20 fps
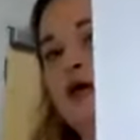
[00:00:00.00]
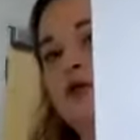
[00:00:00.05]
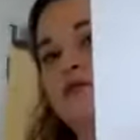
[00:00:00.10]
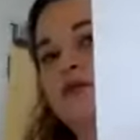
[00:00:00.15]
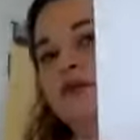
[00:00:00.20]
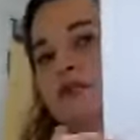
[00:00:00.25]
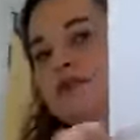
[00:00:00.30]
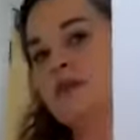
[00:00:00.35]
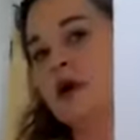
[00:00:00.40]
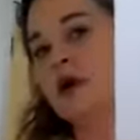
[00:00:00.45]
of
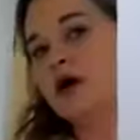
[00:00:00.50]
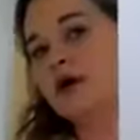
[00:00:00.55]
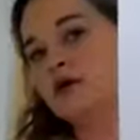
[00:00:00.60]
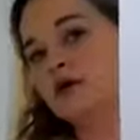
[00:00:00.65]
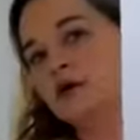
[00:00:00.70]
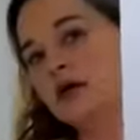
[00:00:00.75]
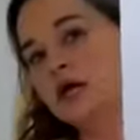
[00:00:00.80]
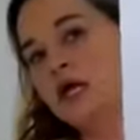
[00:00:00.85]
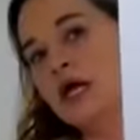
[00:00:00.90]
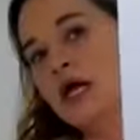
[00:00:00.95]
this
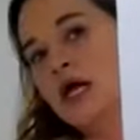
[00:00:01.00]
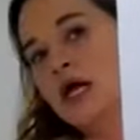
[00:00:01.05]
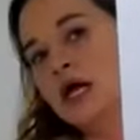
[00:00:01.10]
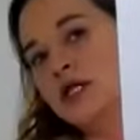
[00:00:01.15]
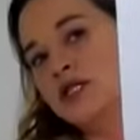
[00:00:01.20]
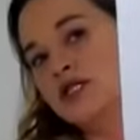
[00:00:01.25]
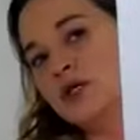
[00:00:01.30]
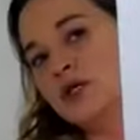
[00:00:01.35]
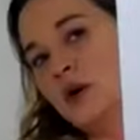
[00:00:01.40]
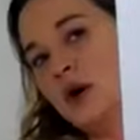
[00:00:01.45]
model.
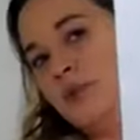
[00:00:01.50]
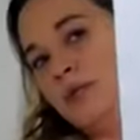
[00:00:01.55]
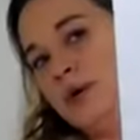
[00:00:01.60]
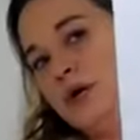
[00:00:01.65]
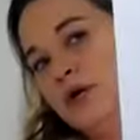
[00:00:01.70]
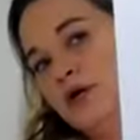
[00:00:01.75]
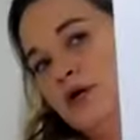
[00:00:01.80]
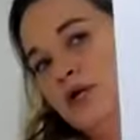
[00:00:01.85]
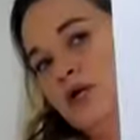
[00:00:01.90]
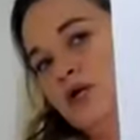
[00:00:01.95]
So up
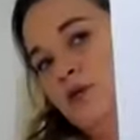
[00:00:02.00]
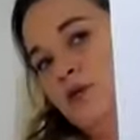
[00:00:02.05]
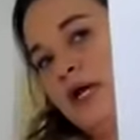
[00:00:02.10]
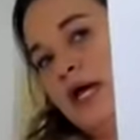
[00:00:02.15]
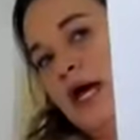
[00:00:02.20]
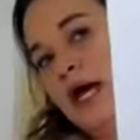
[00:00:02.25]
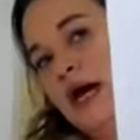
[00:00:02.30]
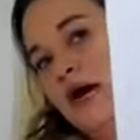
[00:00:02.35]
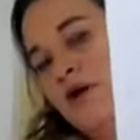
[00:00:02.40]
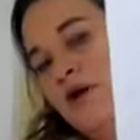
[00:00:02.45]
here you would
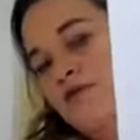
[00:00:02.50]
have